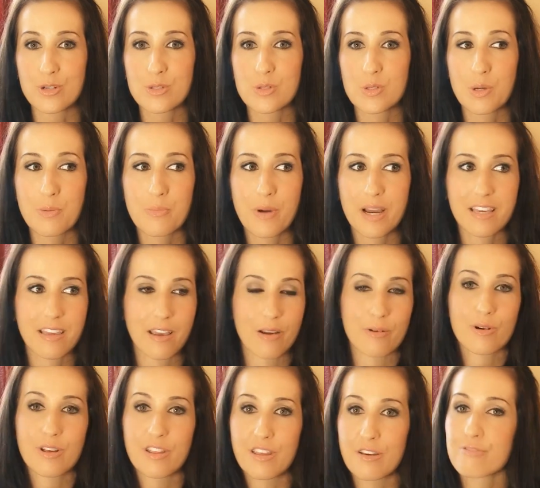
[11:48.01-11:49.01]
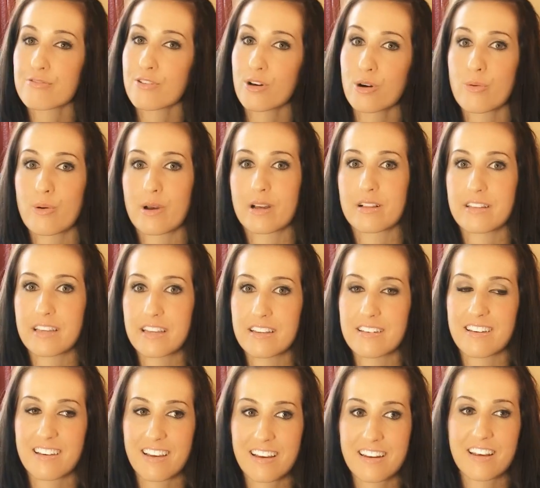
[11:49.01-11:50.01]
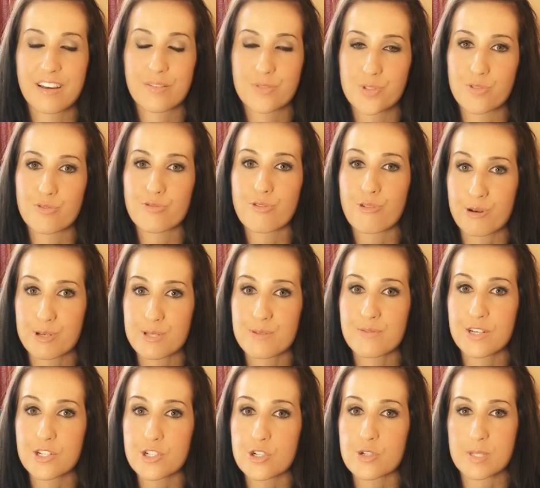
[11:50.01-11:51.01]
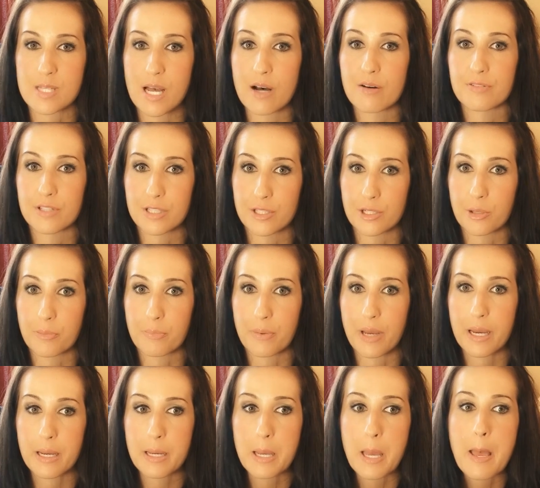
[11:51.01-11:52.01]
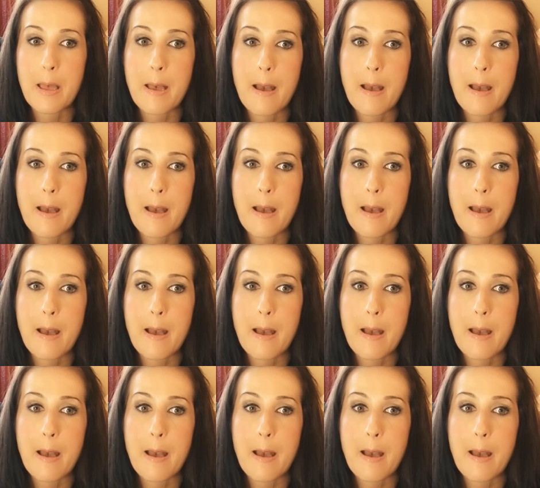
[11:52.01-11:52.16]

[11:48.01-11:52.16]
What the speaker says: So you might get really full quickly and you kind of have to force feed yourself a little bit.